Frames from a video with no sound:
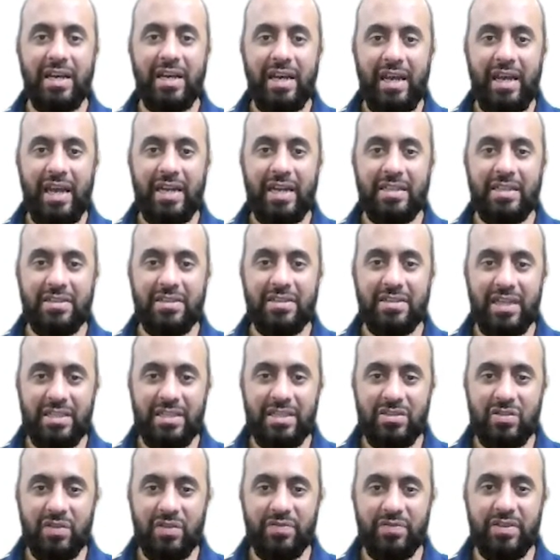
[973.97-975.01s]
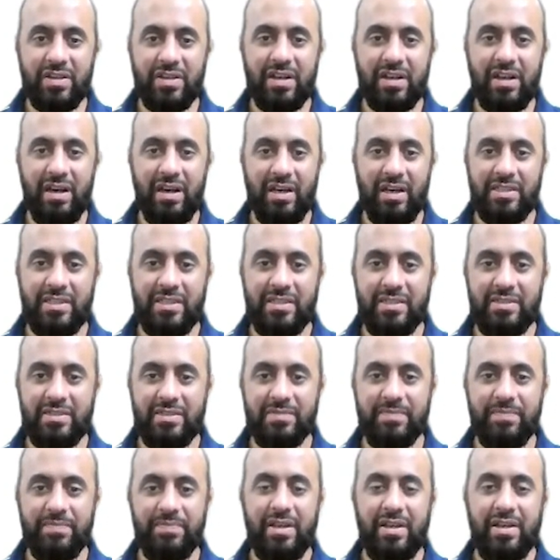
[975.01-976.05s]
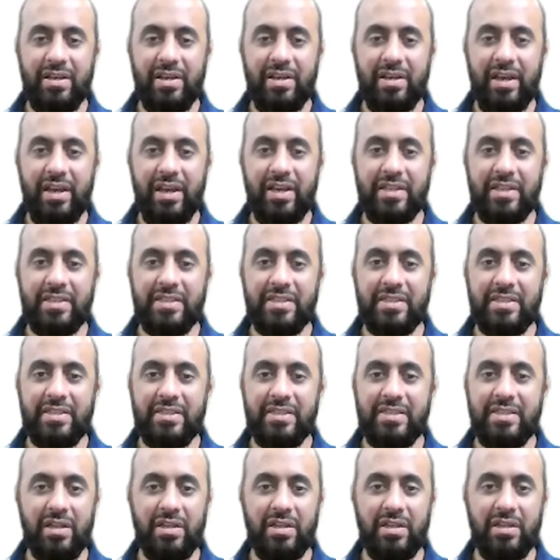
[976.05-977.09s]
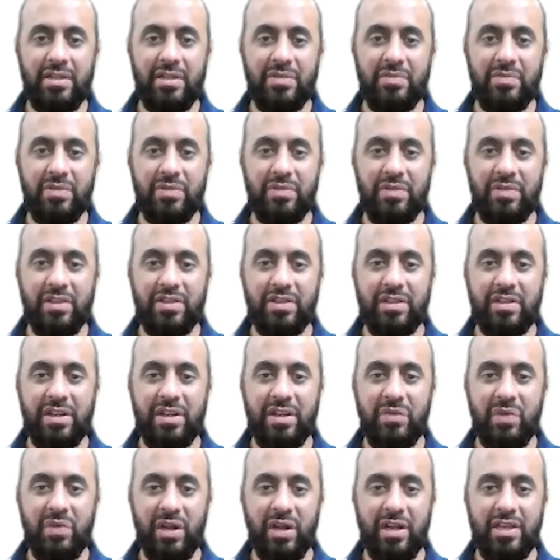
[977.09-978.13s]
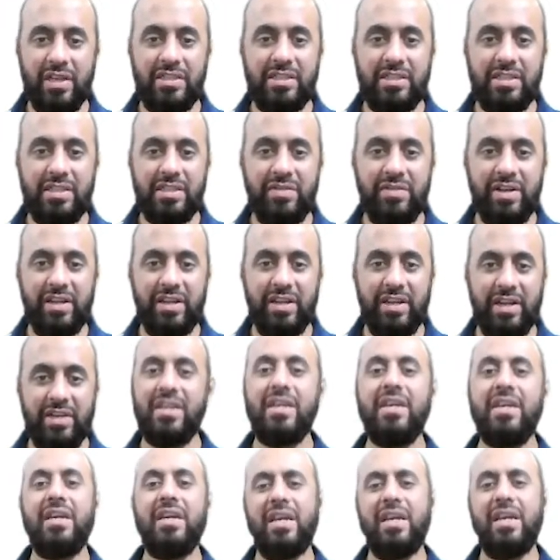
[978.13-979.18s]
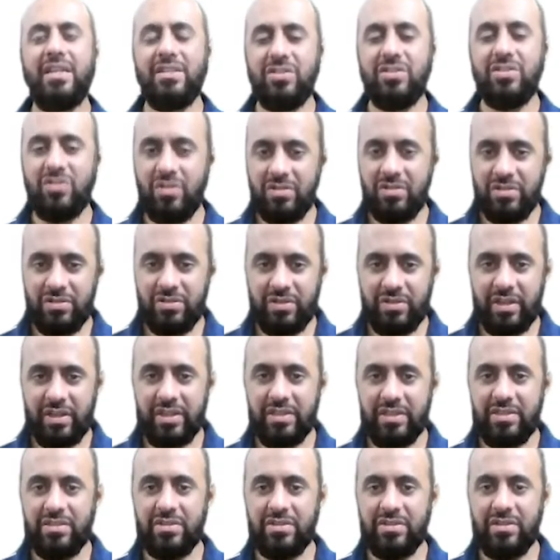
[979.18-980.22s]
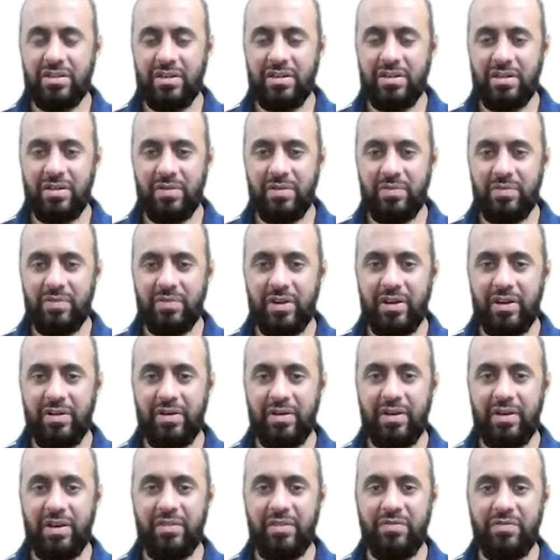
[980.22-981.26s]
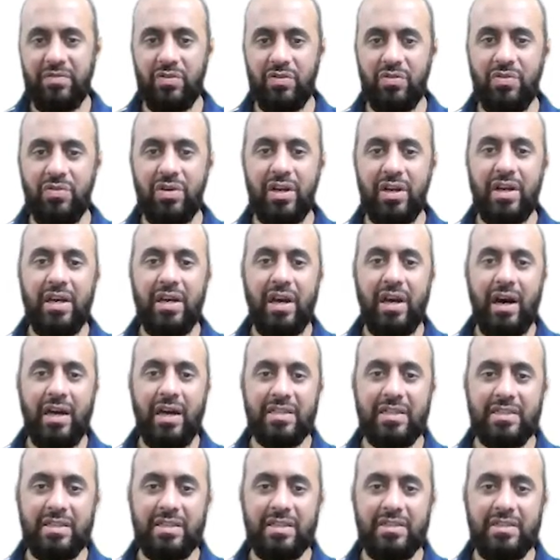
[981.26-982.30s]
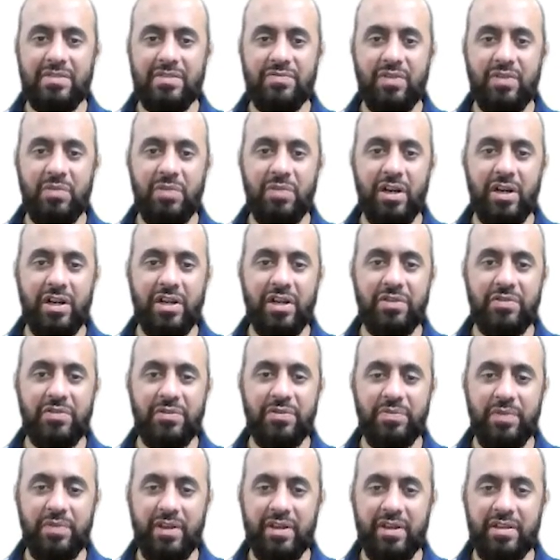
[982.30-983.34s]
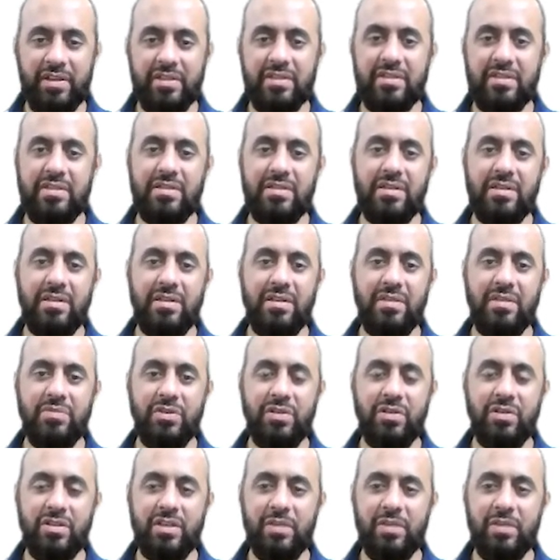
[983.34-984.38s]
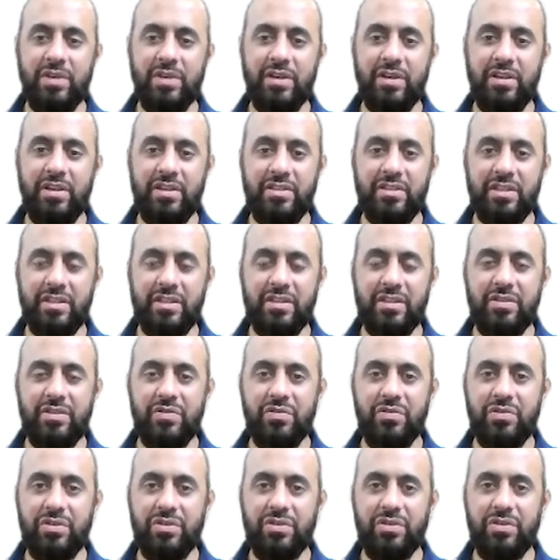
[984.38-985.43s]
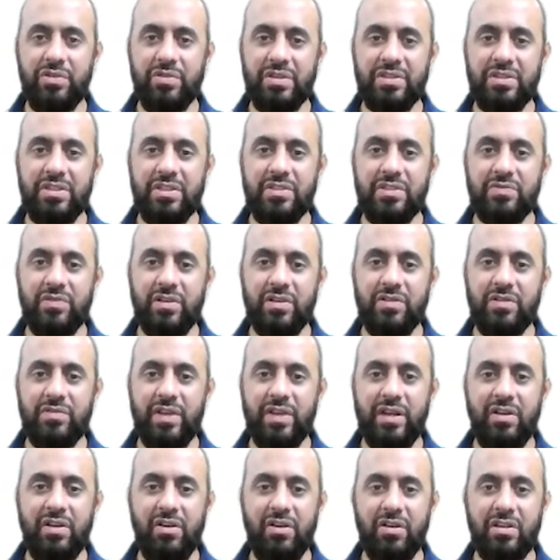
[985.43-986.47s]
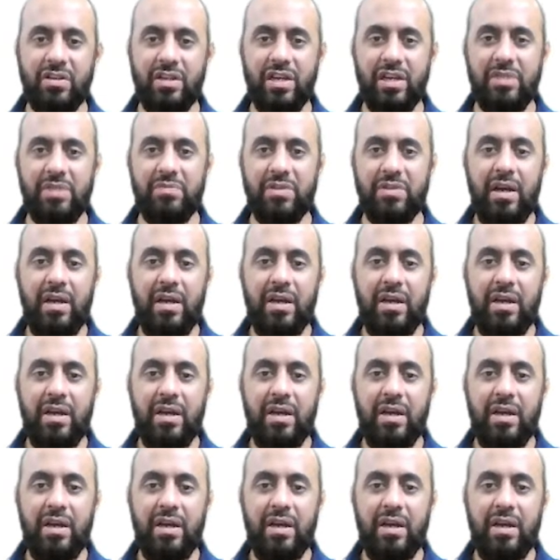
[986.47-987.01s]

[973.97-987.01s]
and the rest of the class is between 31 and 78 and it's not strange uh, if you ask us from our experience uh, because i've been teaching in un- universities for a very long time